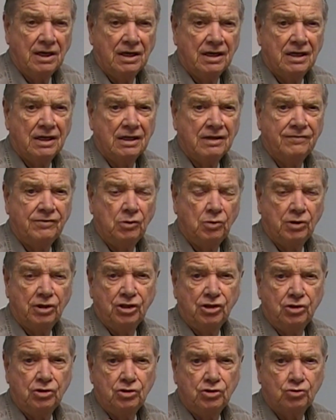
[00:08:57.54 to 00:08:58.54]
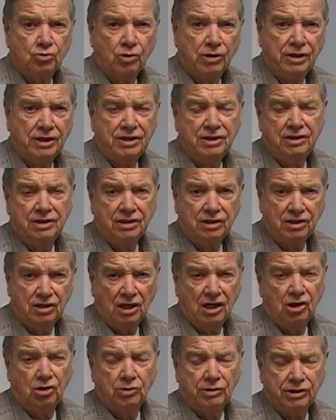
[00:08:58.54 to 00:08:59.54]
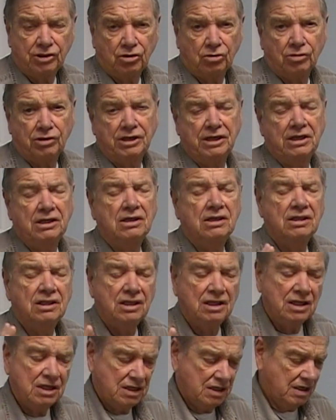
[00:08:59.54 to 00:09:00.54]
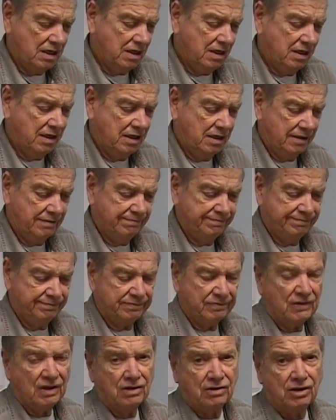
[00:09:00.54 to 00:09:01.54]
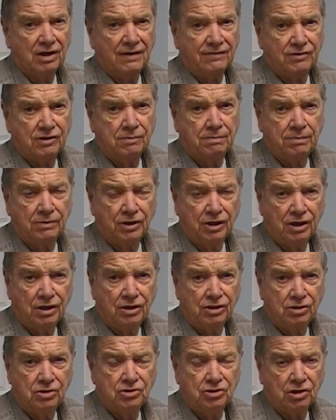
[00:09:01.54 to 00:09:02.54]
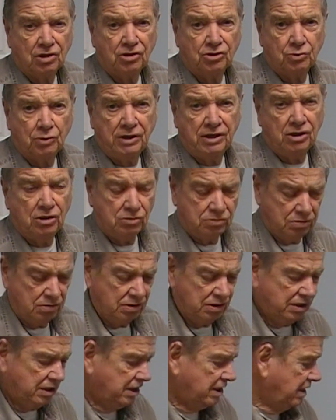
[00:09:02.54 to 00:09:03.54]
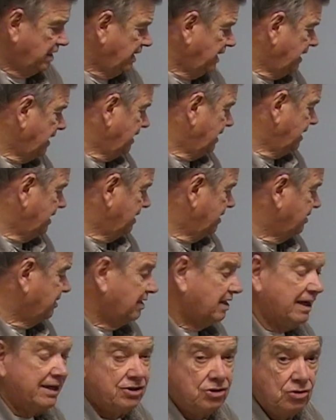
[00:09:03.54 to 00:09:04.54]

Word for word: If you want to use red, yellow, and green, you have to use an Arduino, and I